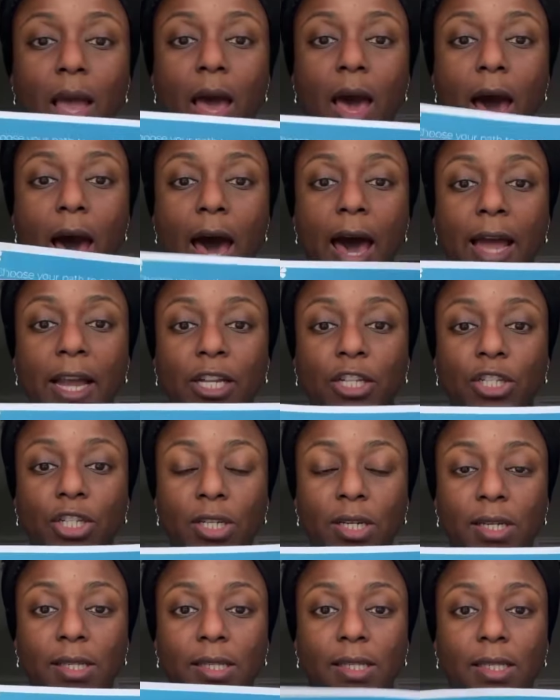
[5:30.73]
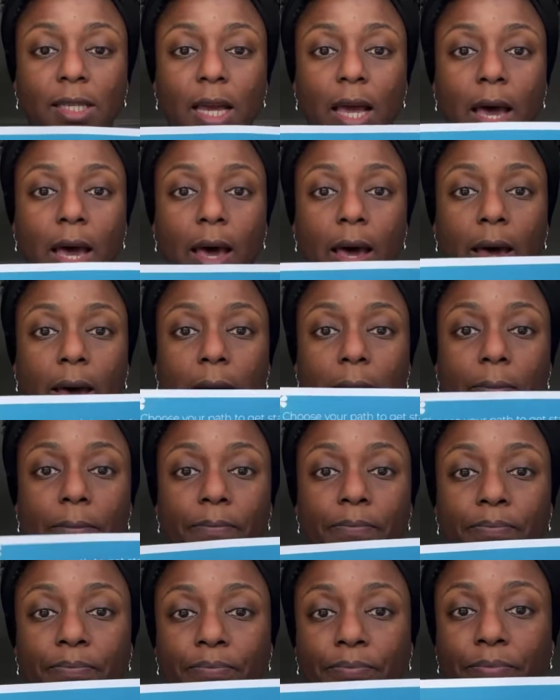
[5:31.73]
I just
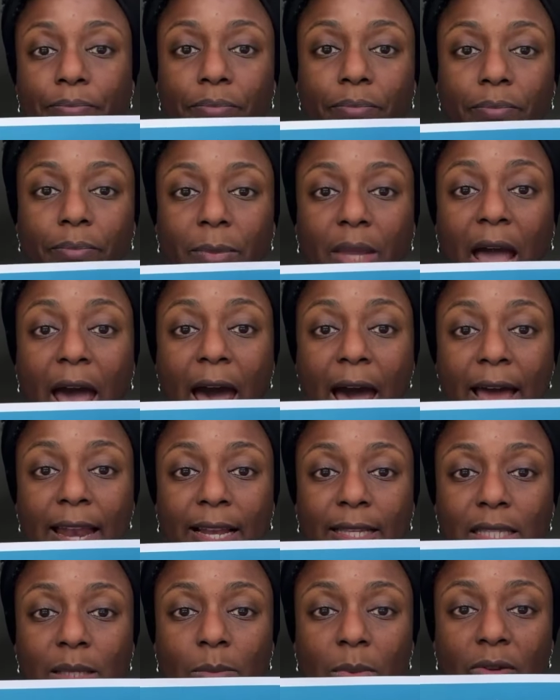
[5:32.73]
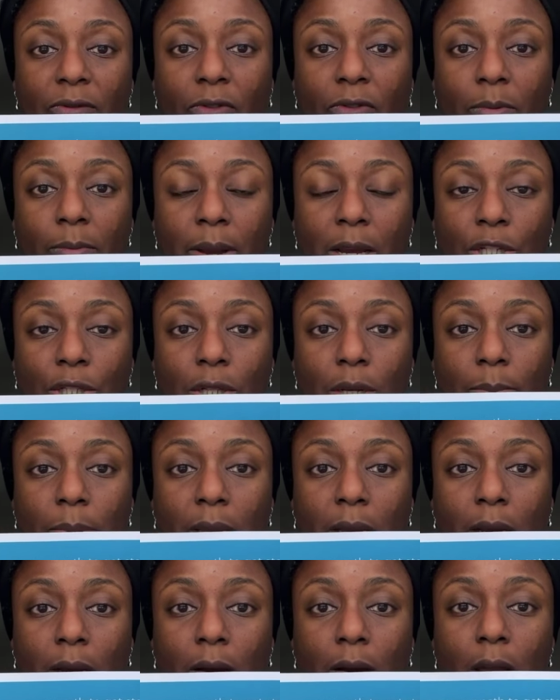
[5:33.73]
added some information up
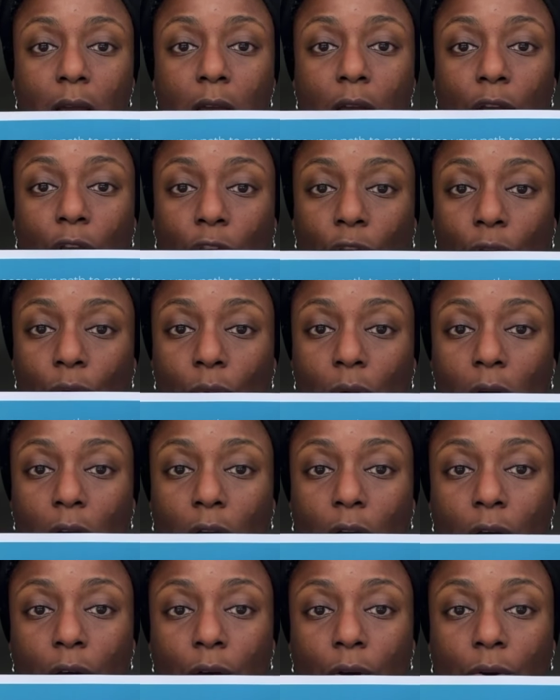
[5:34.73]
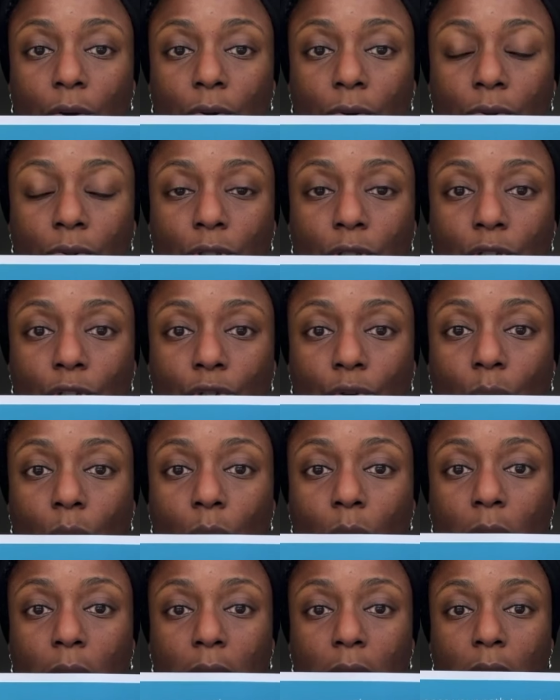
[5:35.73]
here, QR code to
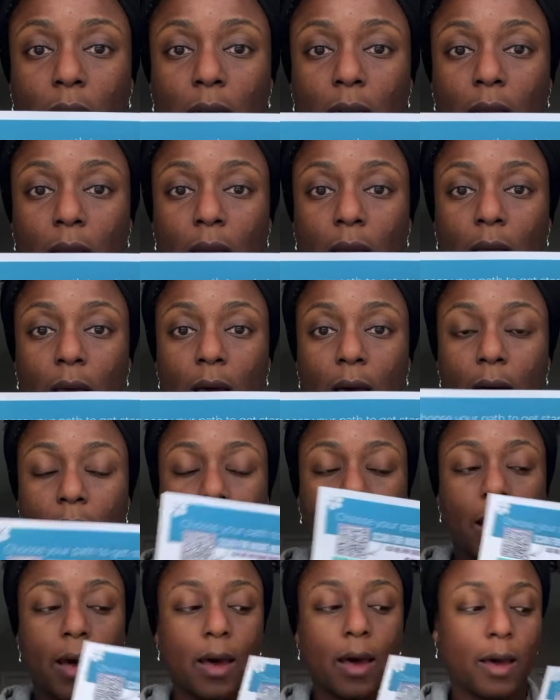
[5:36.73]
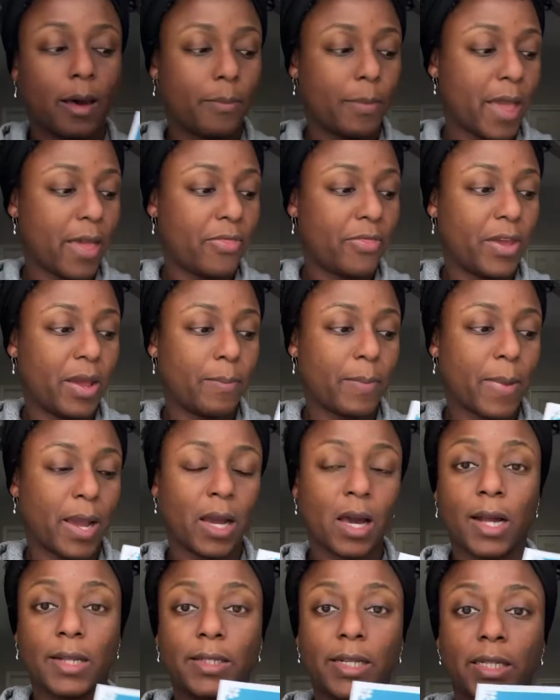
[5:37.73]
join, and then my
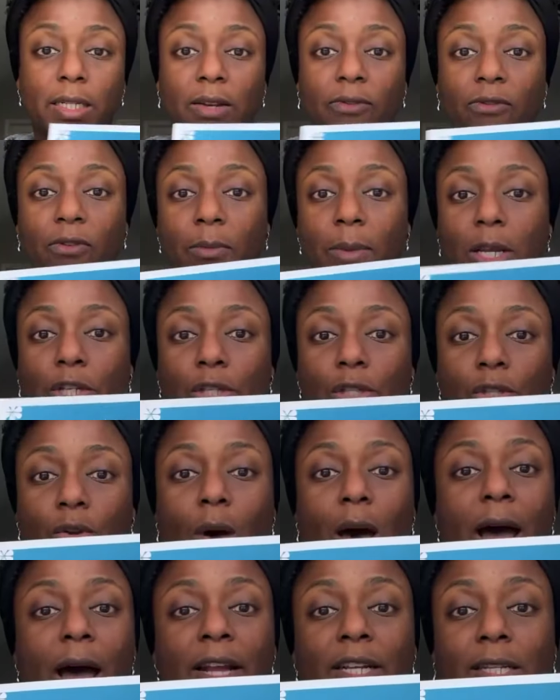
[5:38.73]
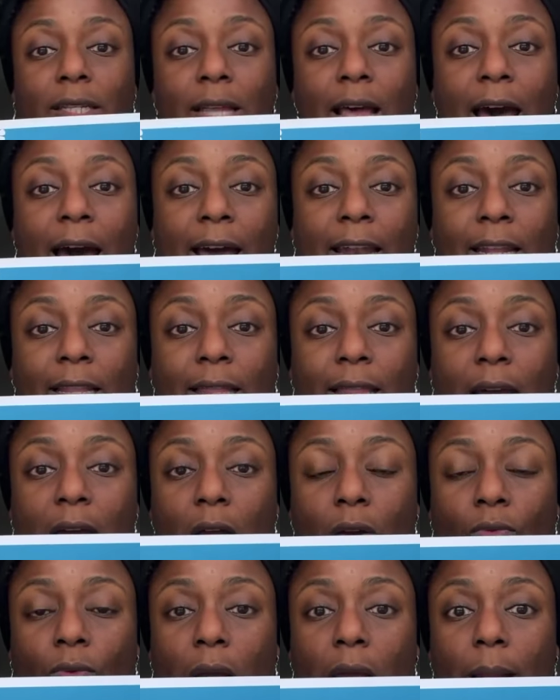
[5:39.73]
contact information. So I just added
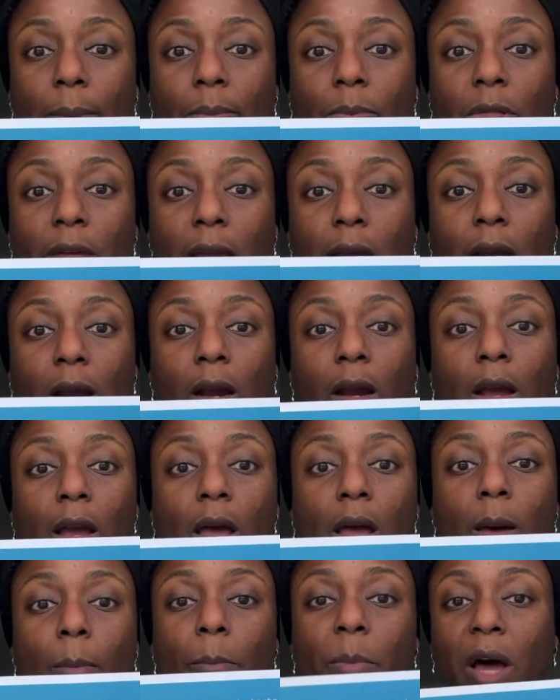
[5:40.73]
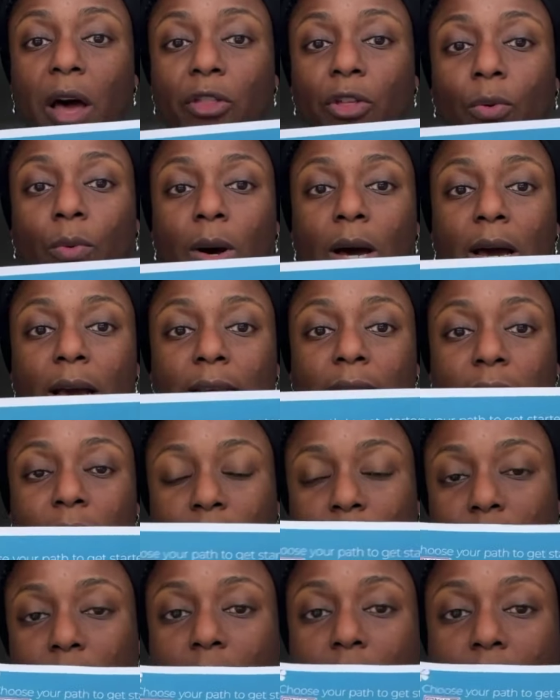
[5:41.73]
that right up there. But otherwise,
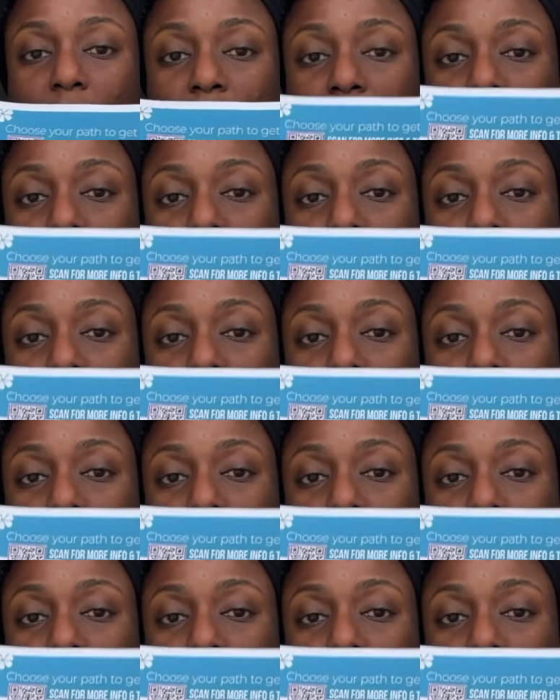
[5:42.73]
this entire